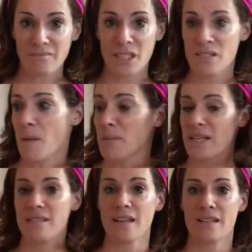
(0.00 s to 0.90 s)
Somebody
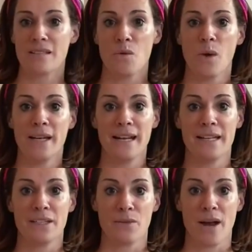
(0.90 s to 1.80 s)
stands at one
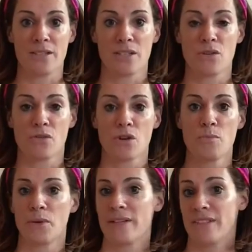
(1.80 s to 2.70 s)
end, the rest of the
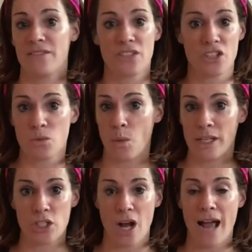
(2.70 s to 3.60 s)
group, or even if it's just
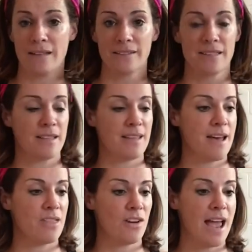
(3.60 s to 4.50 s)
one child is at the
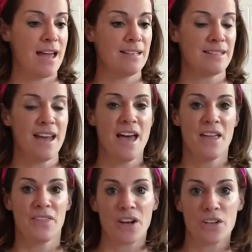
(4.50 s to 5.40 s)
other end.
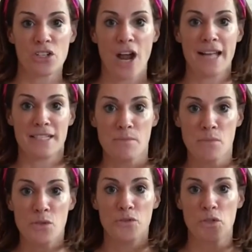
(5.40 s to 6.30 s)
They're trying to
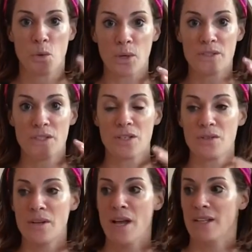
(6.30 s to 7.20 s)
move towards
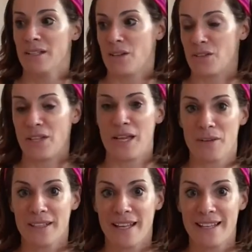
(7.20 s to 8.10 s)
you. You're saying
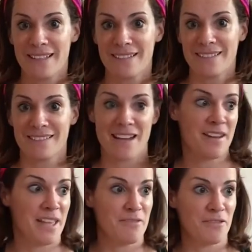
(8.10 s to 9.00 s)
red light,
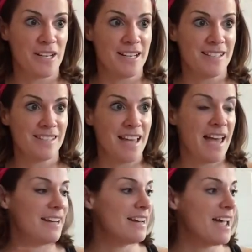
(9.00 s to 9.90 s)
and they freeze.
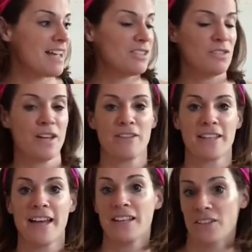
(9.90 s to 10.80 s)
And as you say
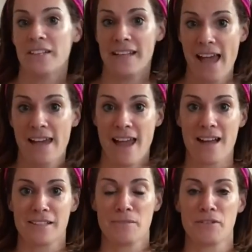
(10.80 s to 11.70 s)
red light, you could again
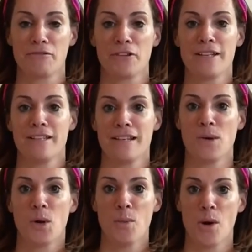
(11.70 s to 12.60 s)
ask them to freeze in a
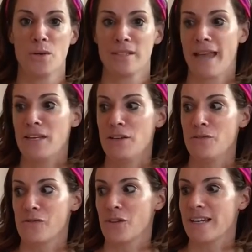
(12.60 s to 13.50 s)
yoga pose. Can you
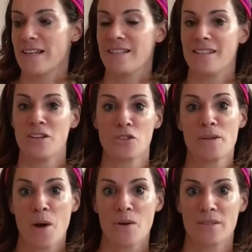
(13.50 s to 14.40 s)
freeze in tree
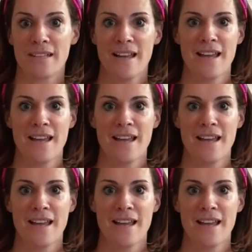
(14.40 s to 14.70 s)
pose?